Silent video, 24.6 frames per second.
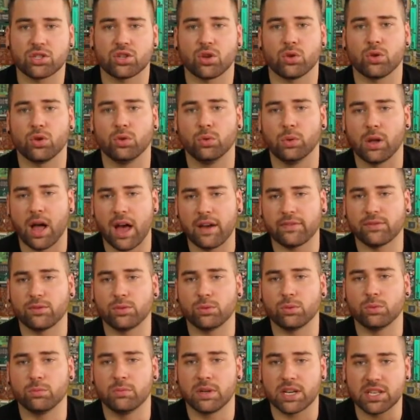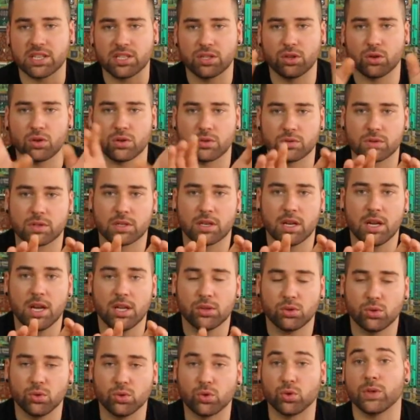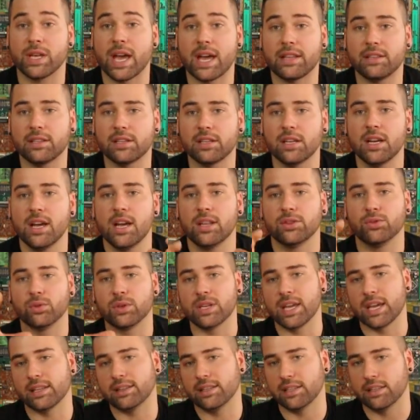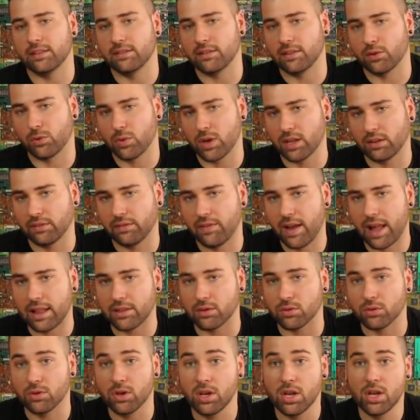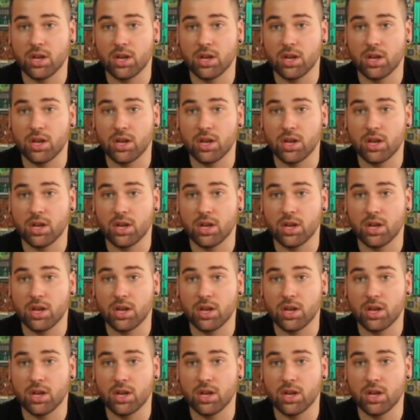so you will have to merge those two together to get the real value.